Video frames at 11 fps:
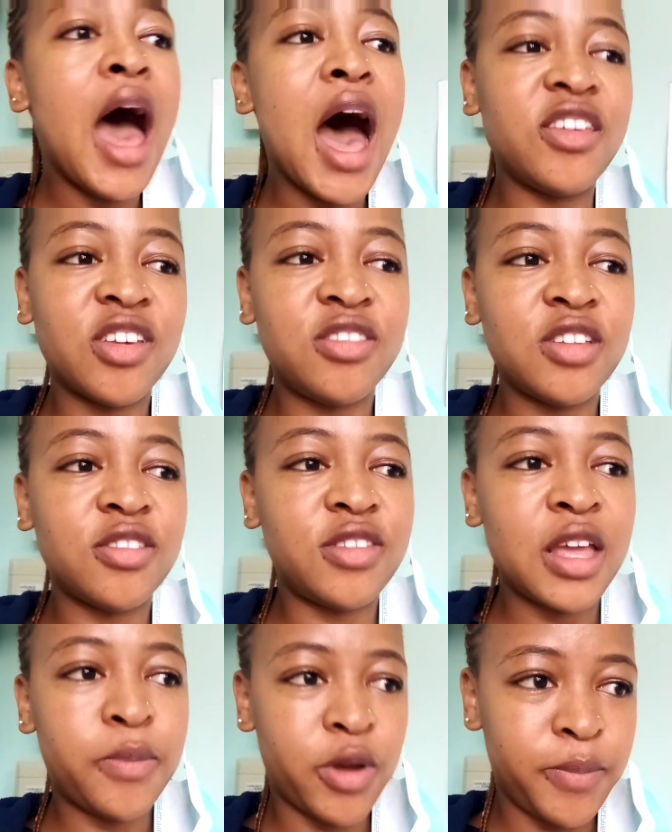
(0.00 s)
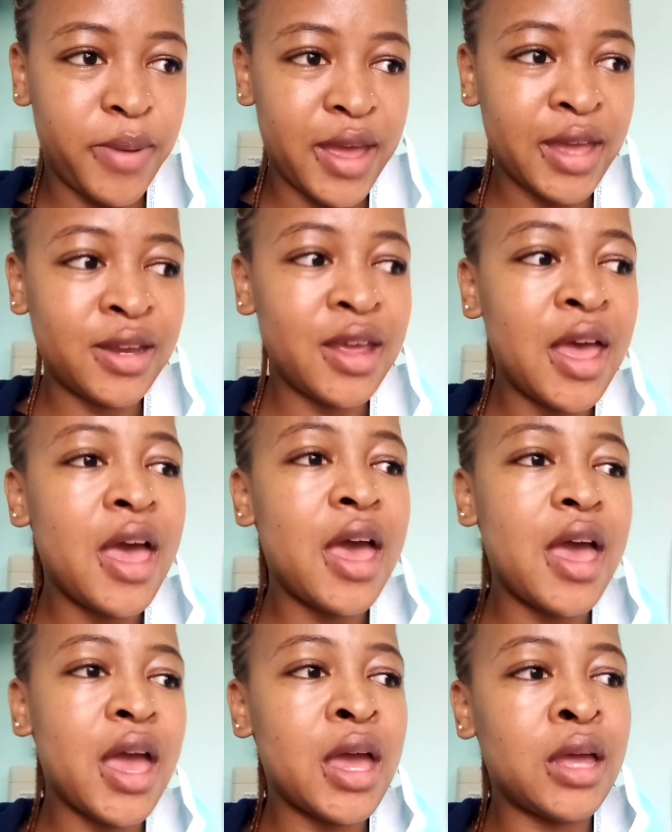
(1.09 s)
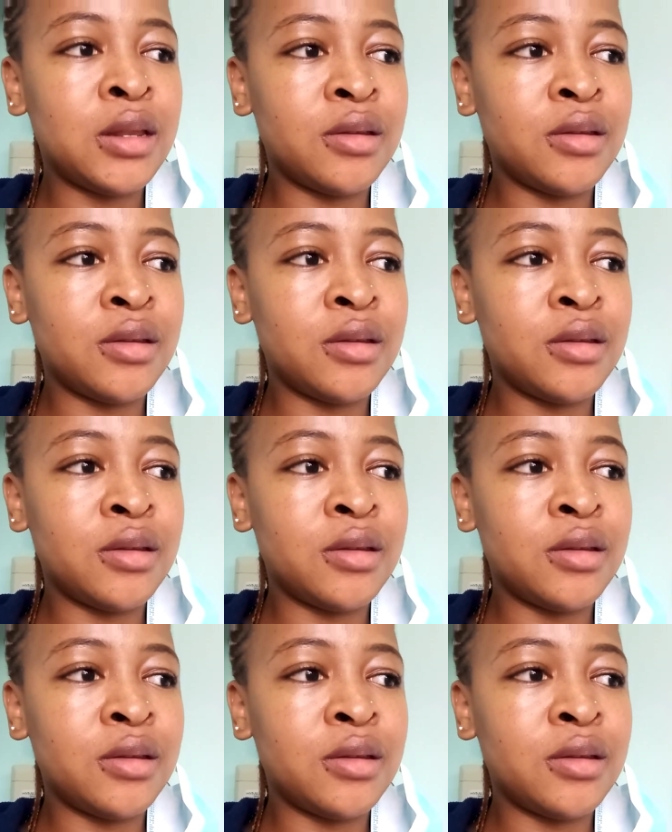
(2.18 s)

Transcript: I just need to stay prepared and